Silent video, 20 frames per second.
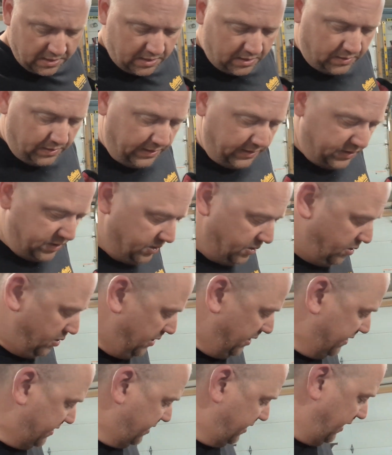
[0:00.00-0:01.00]
All right, so
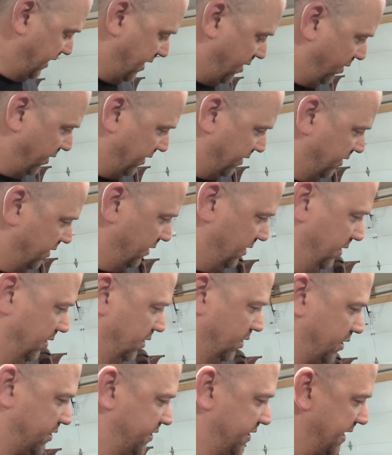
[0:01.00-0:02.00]
let's see how it
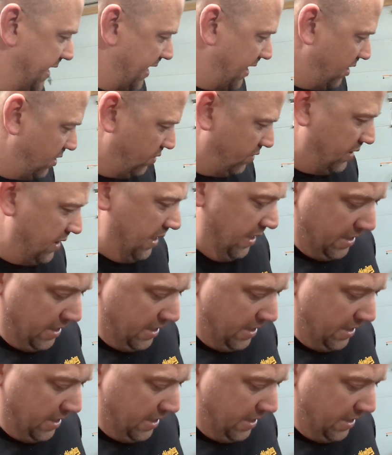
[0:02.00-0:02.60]
looks now.